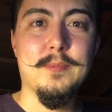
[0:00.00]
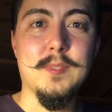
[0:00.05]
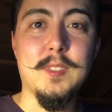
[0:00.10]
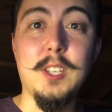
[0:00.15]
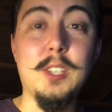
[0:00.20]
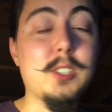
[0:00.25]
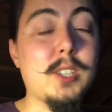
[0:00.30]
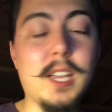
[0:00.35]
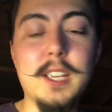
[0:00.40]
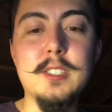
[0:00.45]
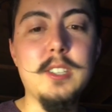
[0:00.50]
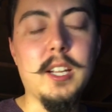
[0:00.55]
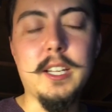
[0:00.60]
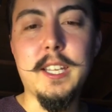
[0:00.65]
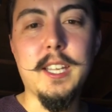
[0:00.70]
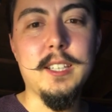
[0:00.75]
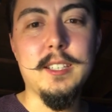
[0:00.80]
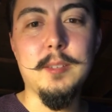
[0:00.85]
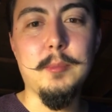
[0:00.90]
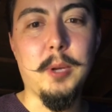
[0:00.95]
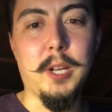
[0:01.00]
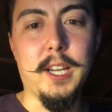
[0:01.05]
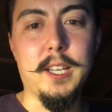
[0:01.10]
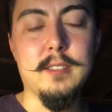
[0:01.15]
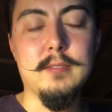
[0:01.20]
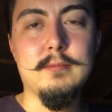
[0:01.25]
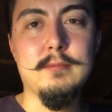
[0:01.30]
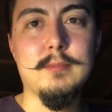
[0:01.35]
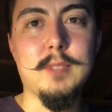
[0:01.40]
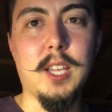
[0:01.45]
This guy's not getting the money,
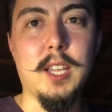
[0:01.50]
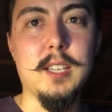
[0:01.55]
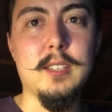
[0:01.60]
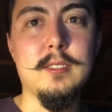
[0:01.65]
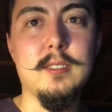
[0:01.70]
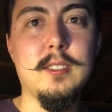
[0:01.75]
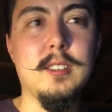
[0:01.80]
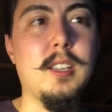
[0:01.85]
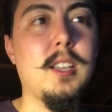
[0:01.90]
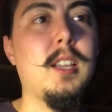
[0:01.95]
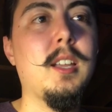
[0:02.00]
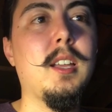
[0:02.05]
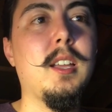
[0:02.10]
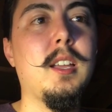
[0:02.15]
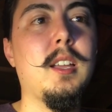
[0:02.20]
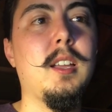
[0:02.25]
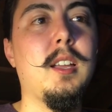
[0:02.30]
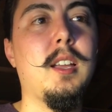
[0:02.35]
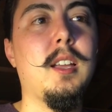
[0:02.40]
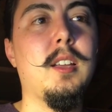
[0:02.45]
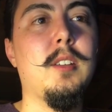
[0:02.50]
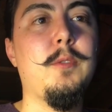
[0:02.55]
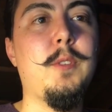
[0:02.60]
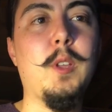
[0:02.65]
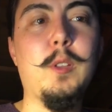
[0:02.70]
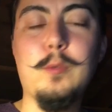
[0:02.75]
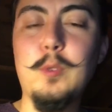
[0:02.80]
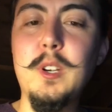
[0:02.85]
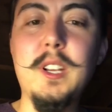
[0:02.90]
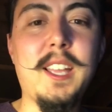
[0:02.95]
okay?
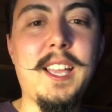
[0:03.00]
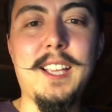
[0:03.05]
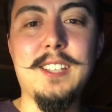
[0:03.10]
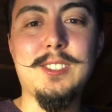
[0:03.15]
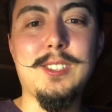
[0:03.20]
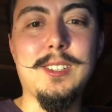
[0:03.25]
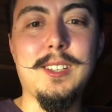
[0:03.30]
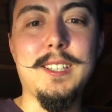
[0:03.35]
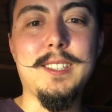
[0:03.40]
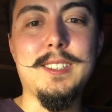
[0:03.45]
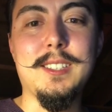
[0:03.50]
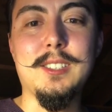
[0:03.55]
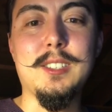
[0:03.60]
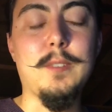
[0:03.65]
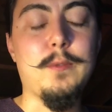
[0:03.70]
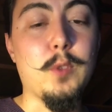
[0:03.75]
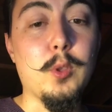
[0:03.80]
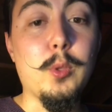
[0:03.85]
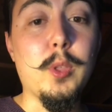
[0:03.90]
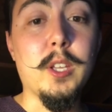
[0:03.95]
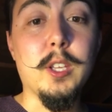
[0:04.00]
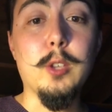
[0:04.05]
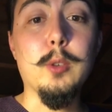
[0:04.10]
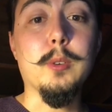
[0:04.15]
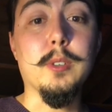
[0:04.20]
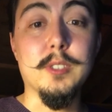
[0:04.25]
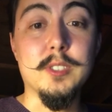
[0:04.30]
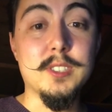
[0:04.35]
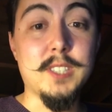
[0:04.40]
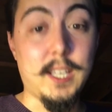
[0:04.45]
Feel free to escalate this if you think you
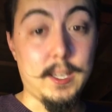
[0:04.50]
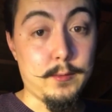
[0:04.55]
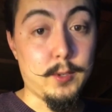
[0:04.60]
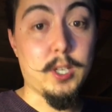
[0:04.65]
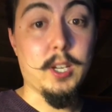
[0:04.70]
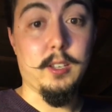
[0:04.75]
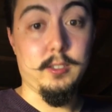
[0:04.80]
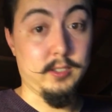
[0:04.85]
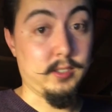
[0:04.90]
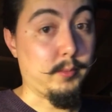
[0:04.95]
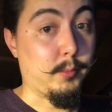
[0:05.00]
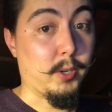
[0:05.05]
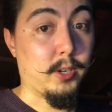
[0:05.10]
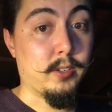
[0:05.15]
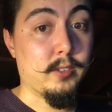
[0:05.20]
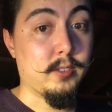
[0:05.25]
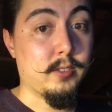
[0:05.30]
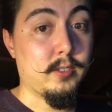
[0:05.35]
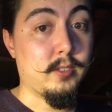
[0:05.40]
can save a customer.